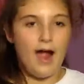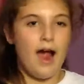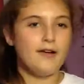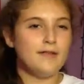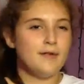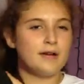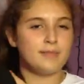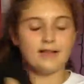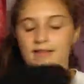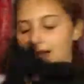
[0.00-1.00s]
I don't know if I want
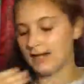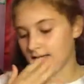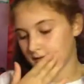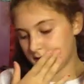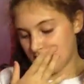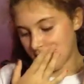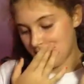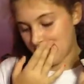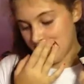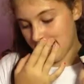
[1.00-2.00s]
to bring leggings or not.